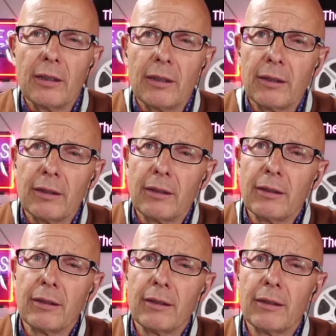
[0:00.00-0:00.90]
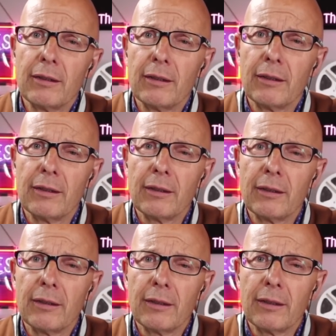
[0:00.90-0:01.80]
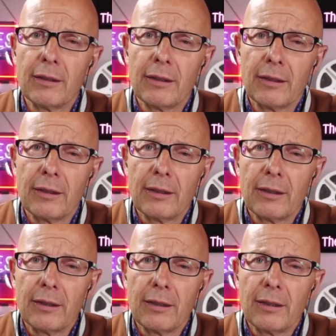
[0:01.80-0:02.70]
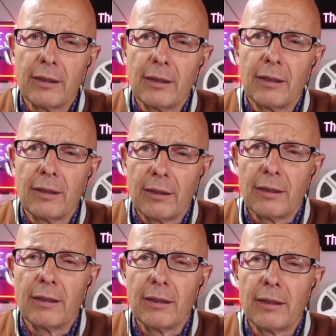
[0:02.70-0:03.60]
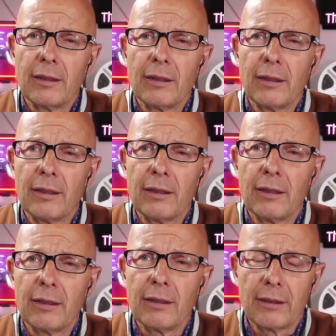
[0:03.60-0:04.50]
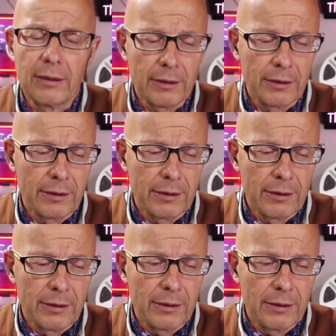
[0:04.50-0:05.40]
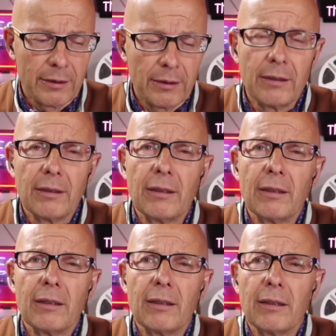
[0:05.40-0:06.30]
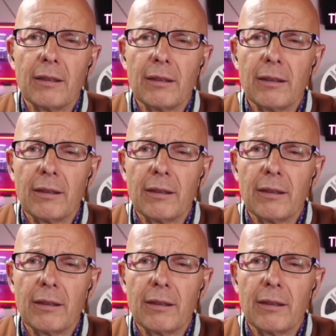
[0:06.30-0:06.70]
This person isn't speaking.